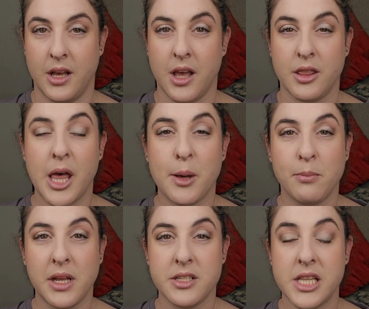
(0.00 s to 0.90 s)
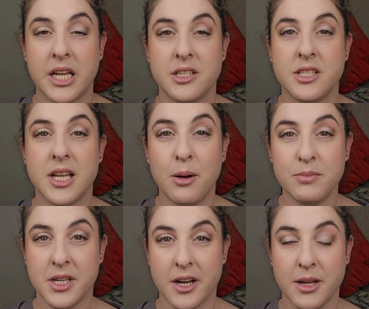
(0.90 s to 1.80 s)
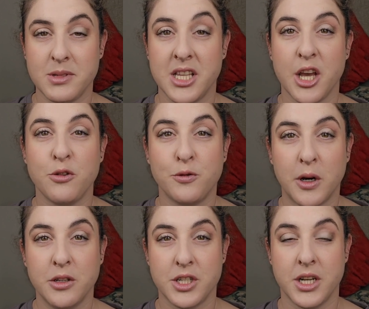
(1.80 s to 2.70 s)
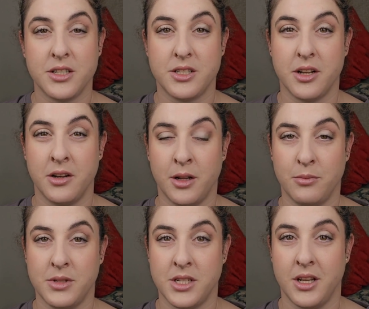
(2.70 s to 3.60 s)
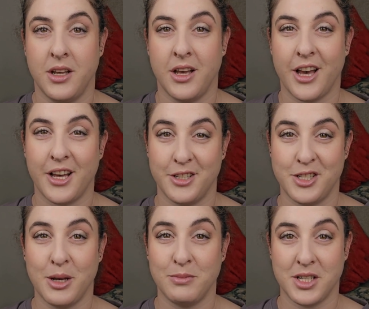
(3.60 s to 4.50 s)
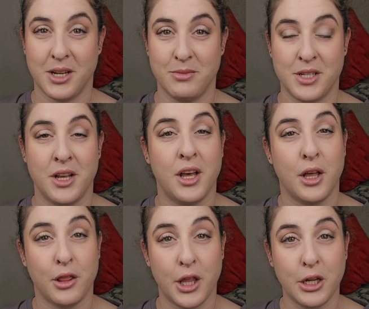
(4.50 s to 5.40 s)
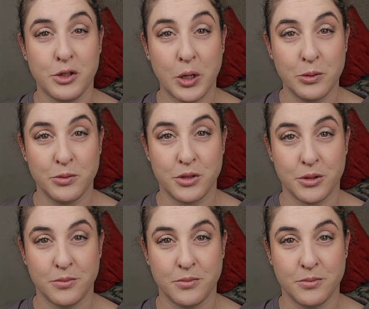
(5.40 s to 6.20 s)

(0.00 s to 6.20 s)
That means that sometimes they function as synonyms and sometimes they don't.